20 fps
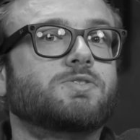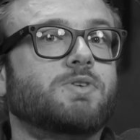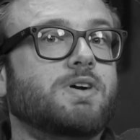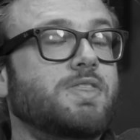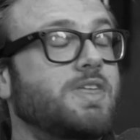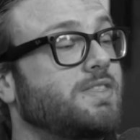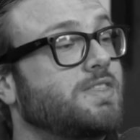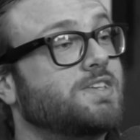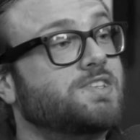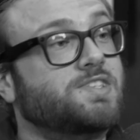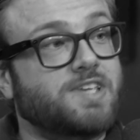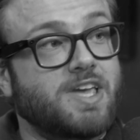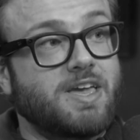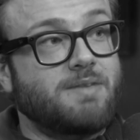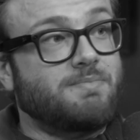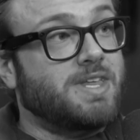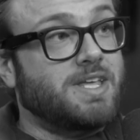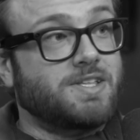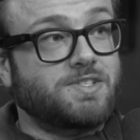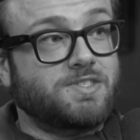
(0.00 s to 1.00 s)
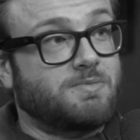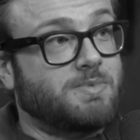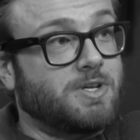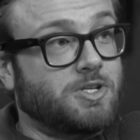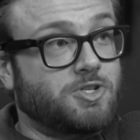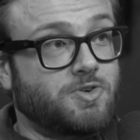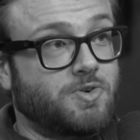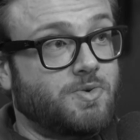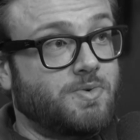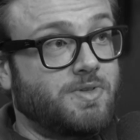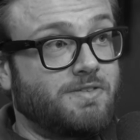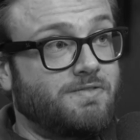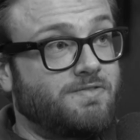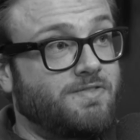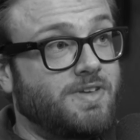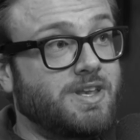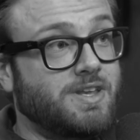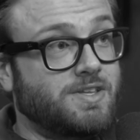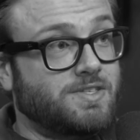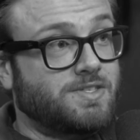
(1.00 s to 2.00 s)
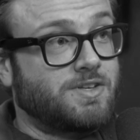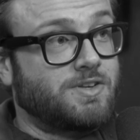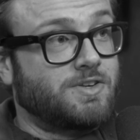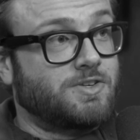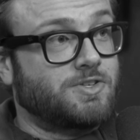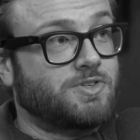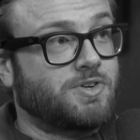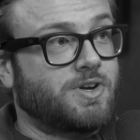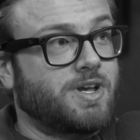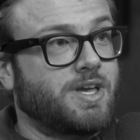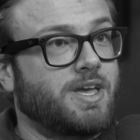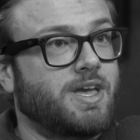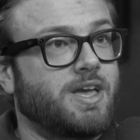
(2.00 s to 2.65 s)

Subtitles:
So I think the same needs to be true in the fitness industry.